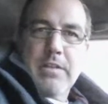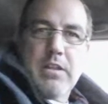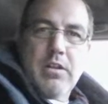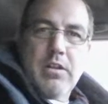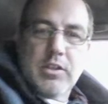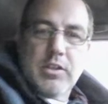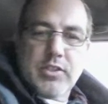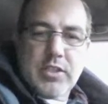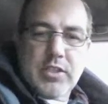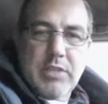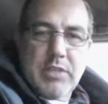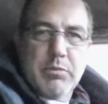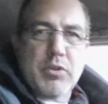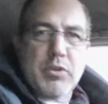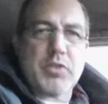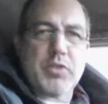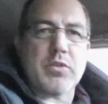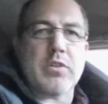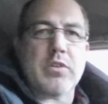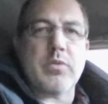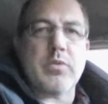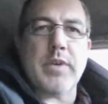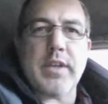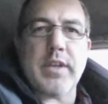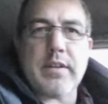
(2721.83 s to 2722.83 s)
Let's look at the boost
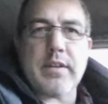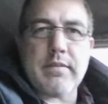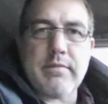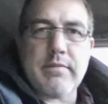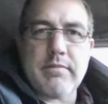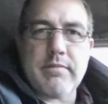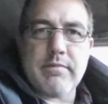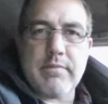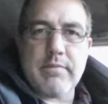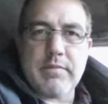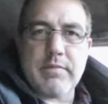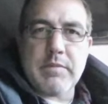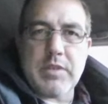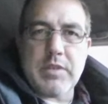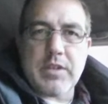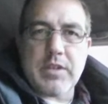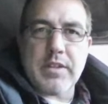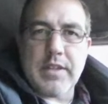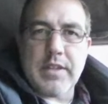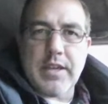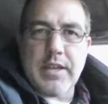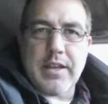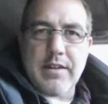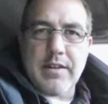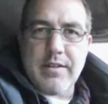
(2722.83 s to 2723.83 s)
real quick. Look
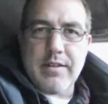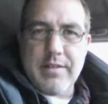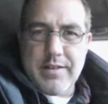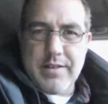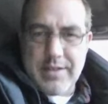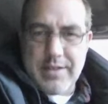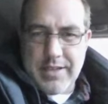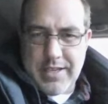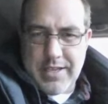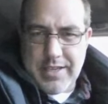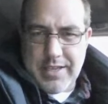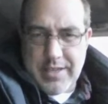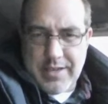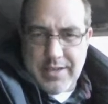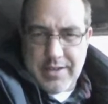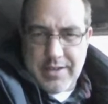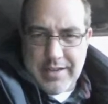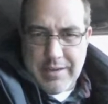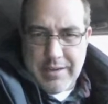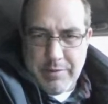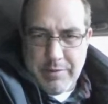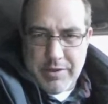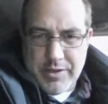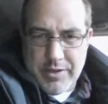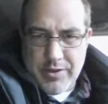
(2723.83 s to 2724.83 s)
at that. Again,
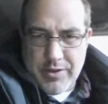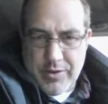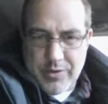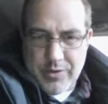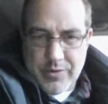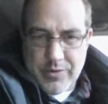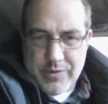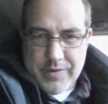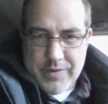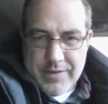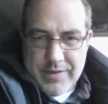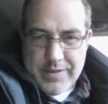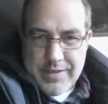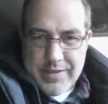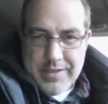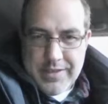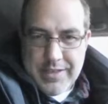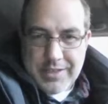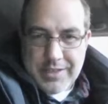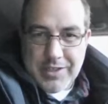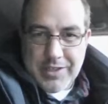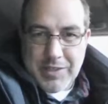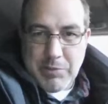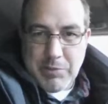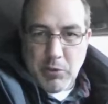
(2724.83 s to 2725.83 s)
how we do.
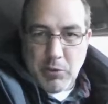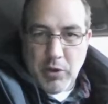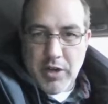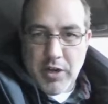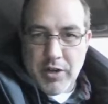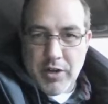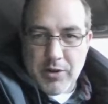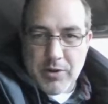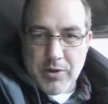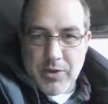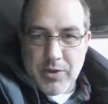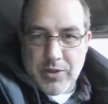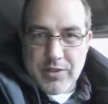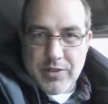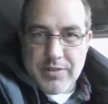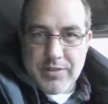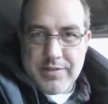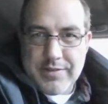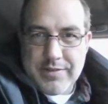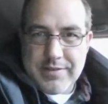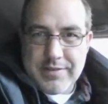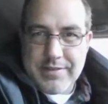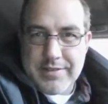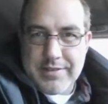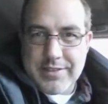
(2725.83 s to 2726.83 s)
A little more integral.
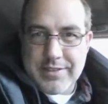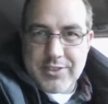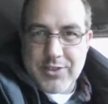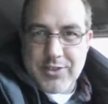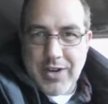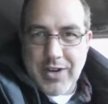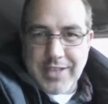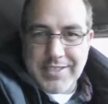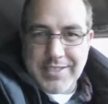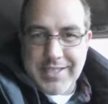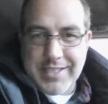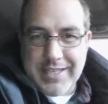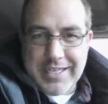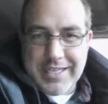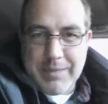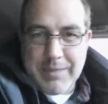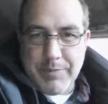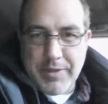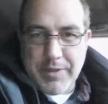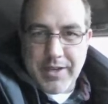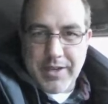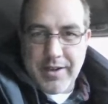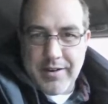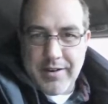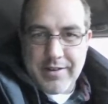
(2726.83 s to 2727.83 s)
Tries to get up
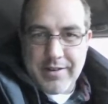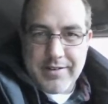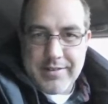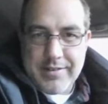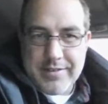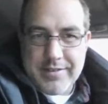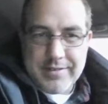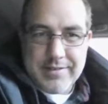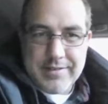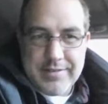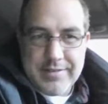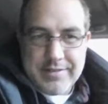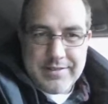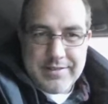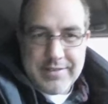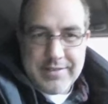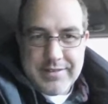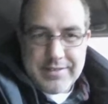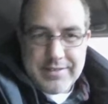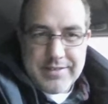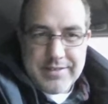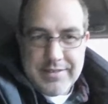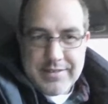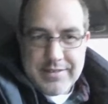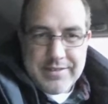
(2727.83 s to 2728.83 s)
there. On
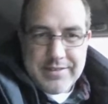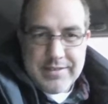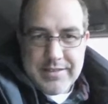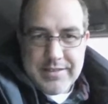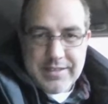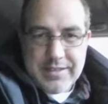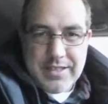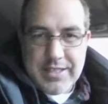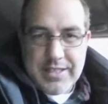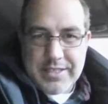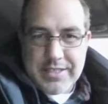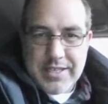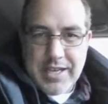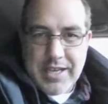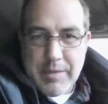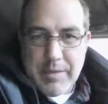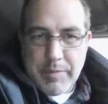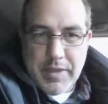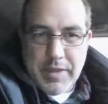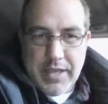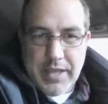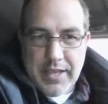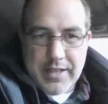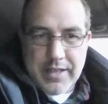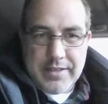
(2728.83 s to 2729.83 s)
the
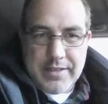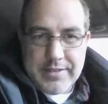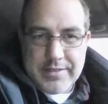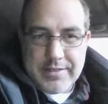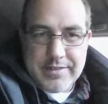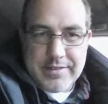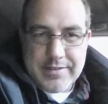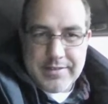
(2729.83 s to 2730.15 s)
top end.